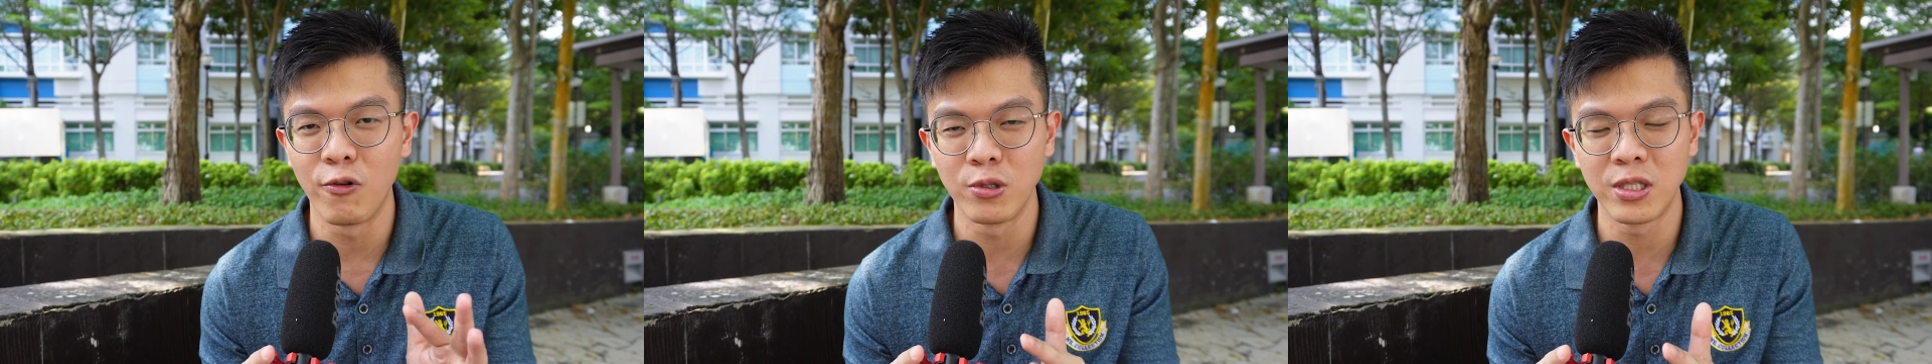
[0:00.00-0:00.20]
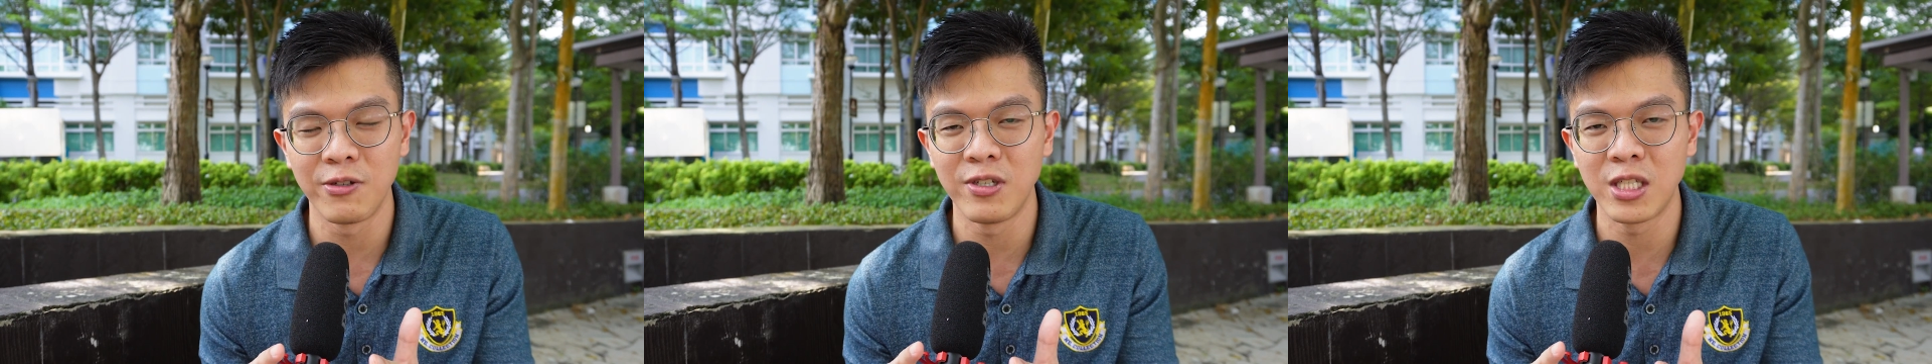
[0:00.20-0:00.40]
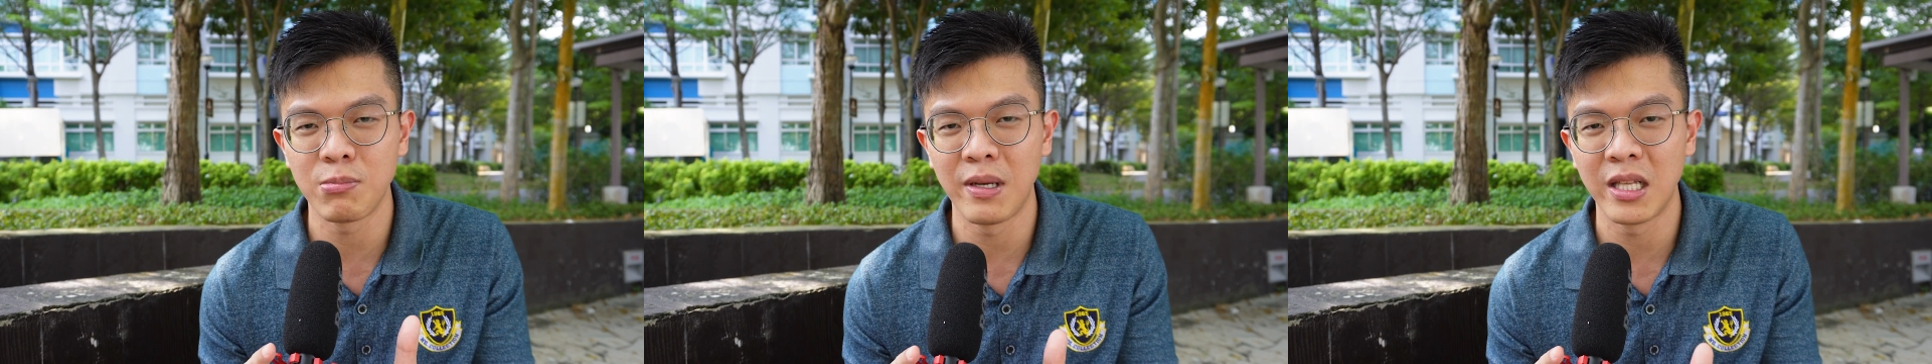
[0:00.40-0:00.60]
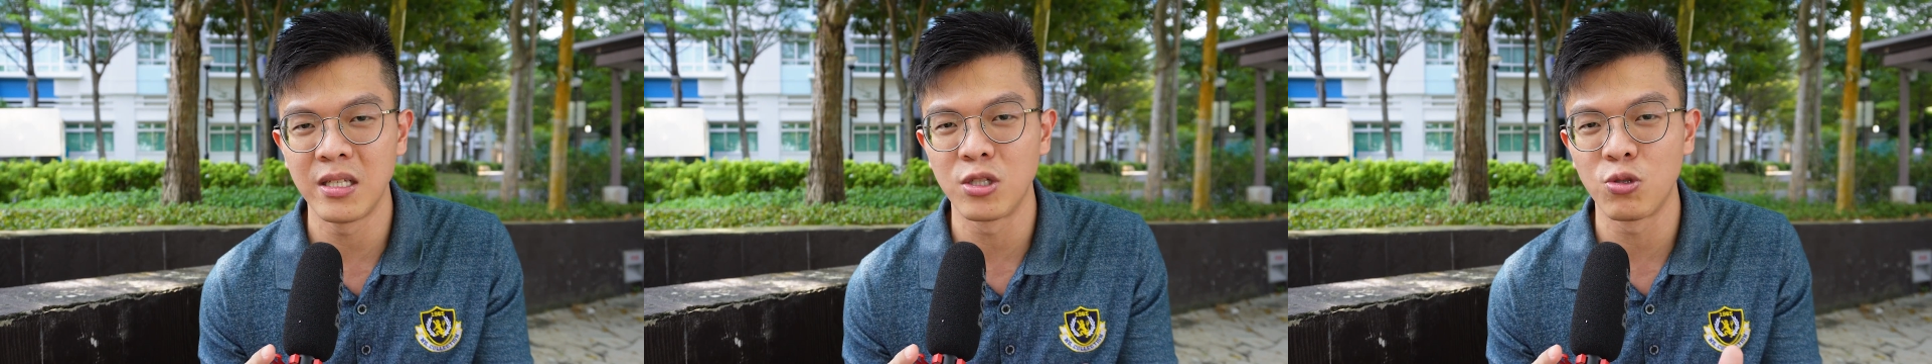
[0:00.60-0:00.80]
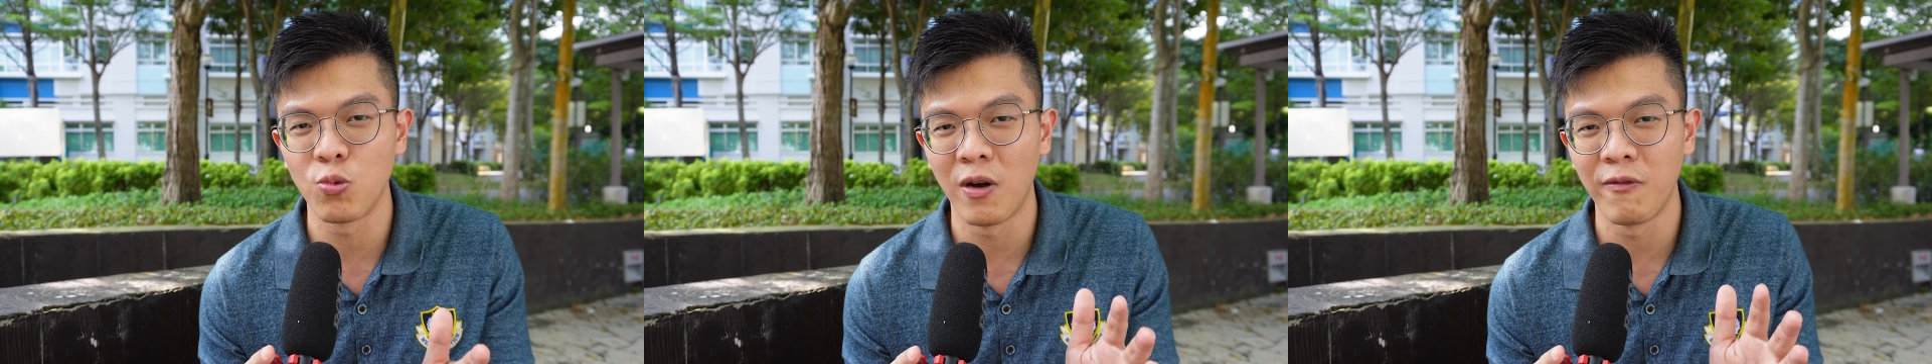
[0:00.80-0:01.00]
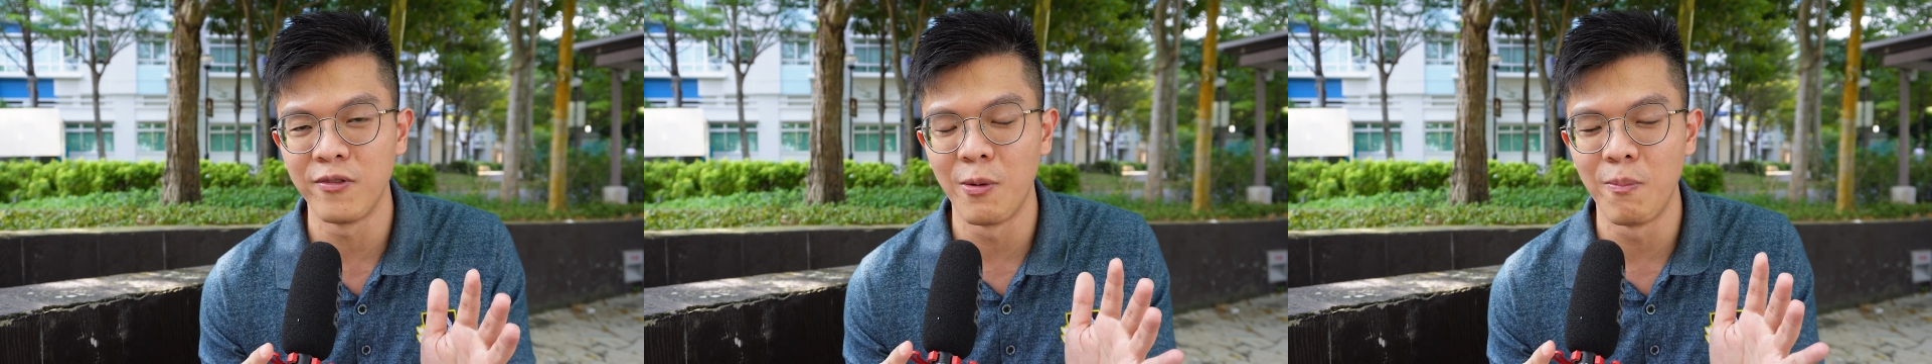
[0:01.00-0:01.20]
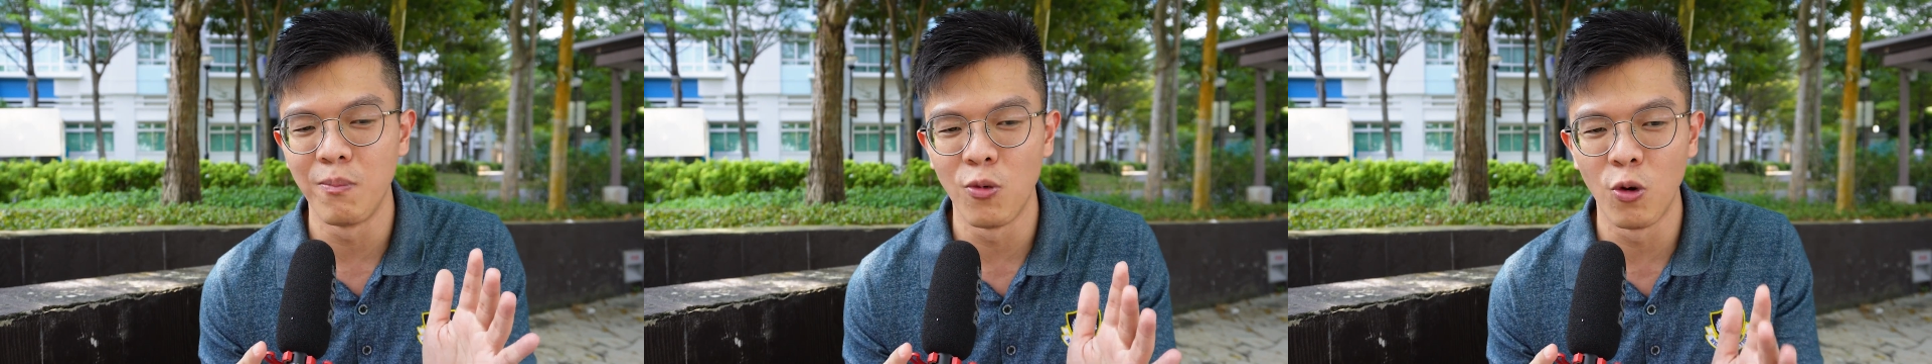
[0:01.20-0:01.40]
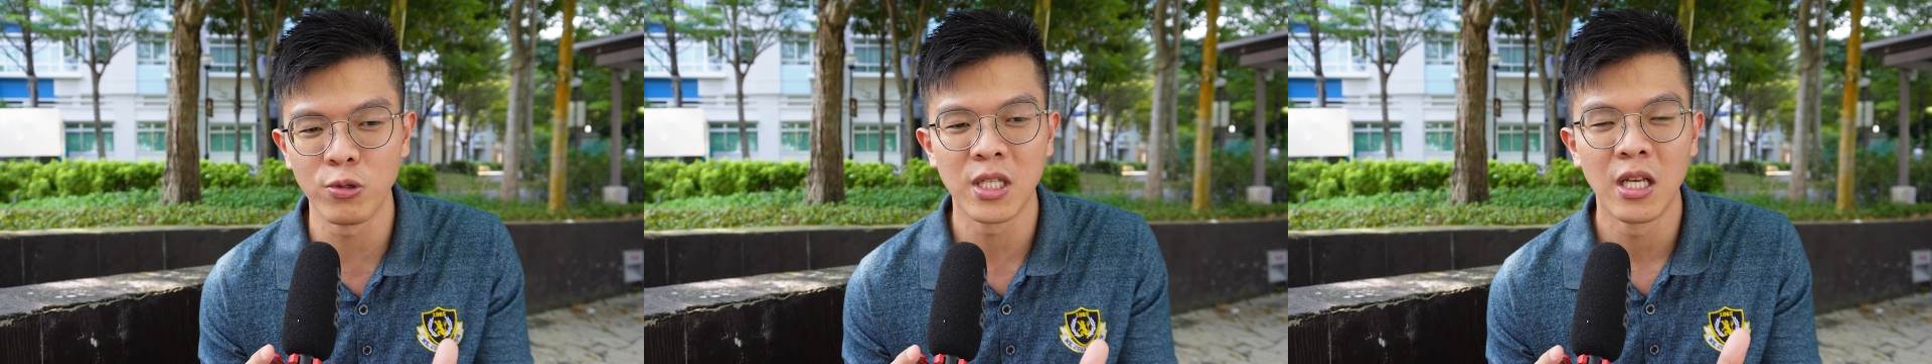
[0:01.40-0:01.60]
grocery spend is one of the
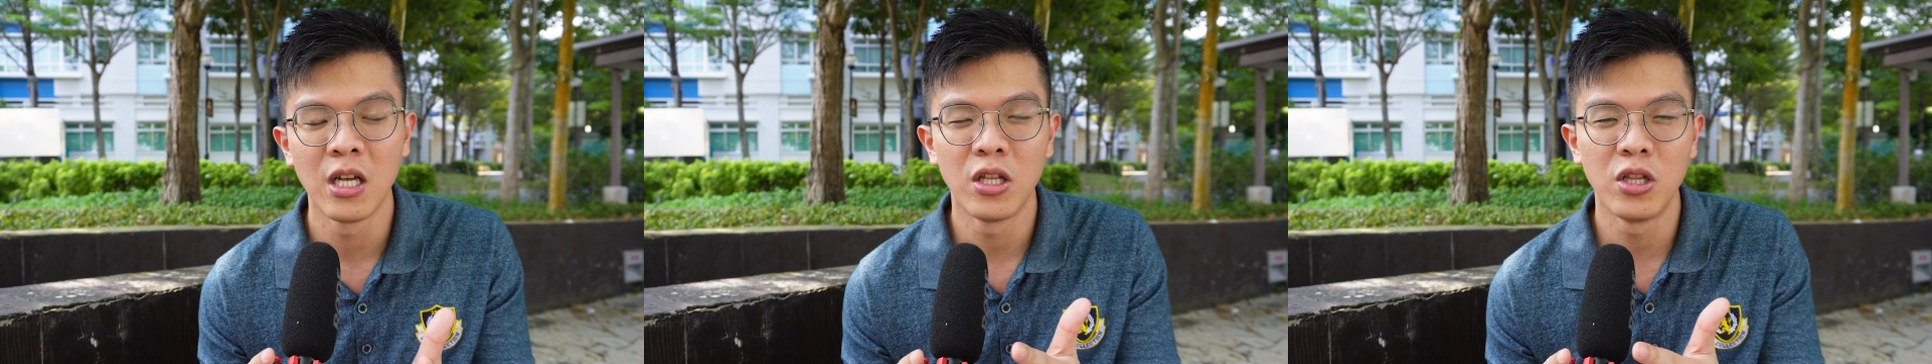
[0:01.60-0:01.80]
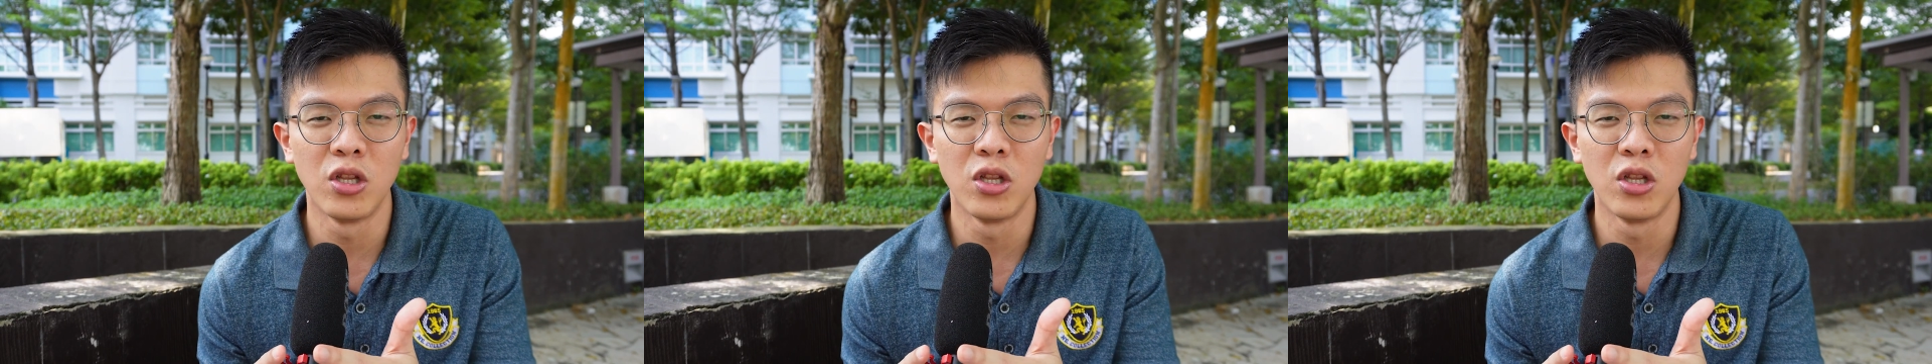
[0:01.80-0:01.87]
most